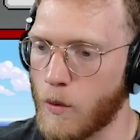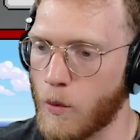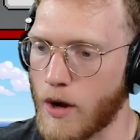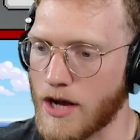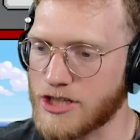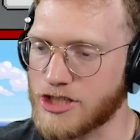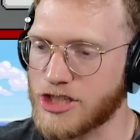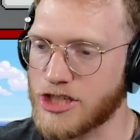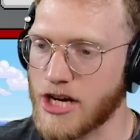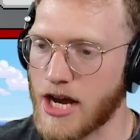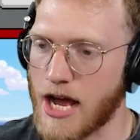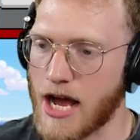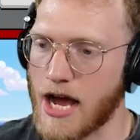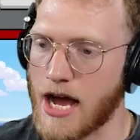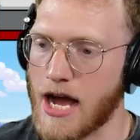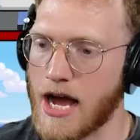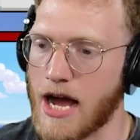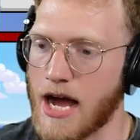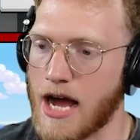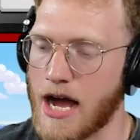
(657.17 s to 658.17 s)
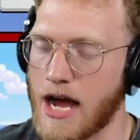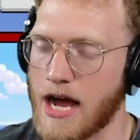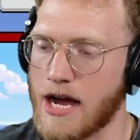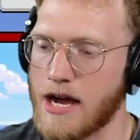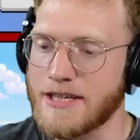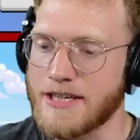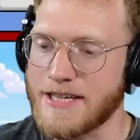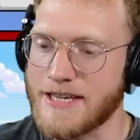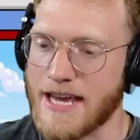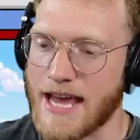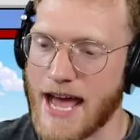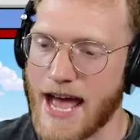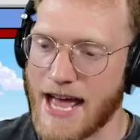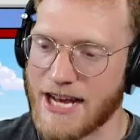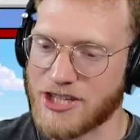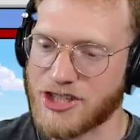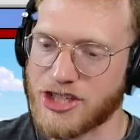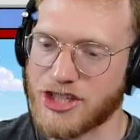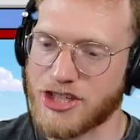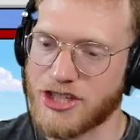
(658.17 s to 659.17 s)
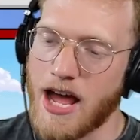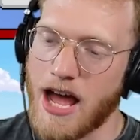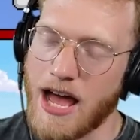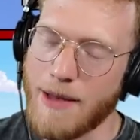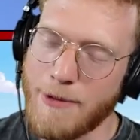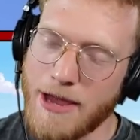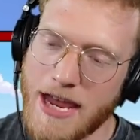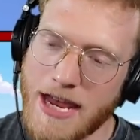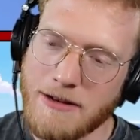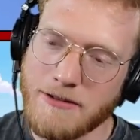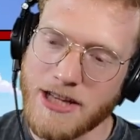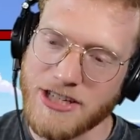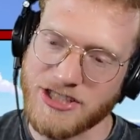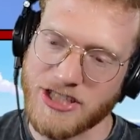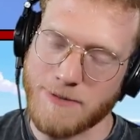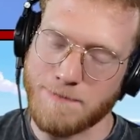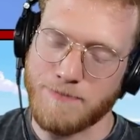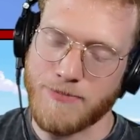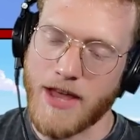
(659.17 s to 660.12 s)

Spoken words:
Watcha! Yes! I mean, listen,